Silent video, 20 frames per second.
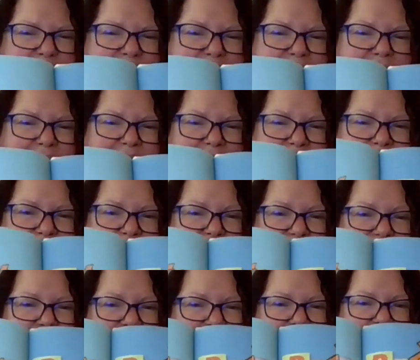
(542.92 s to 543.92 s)
Yeah.
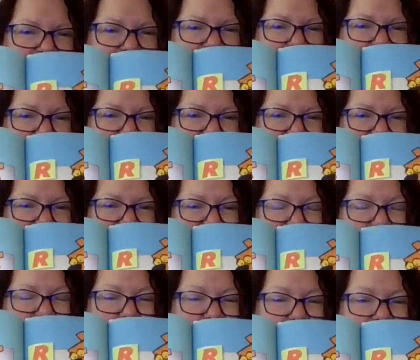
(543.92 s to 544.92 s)
R is
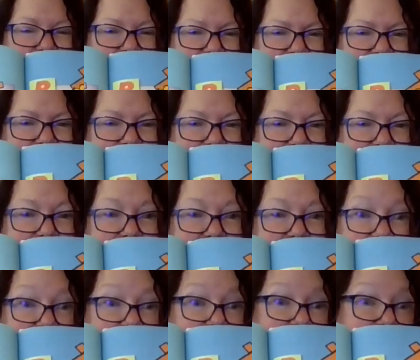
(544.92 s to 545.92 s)
for
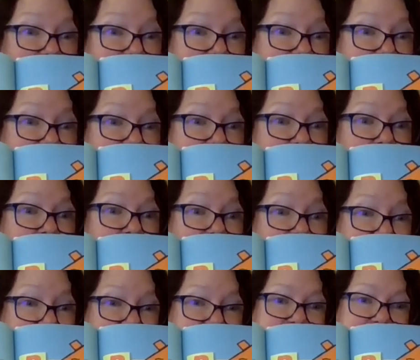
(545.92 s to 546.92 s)

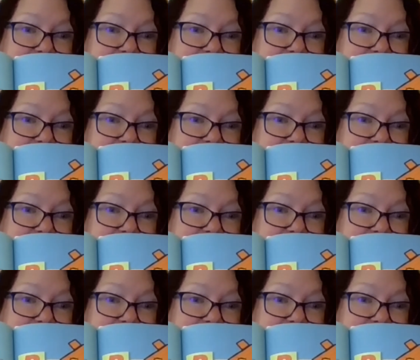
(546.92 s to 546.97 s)
rice.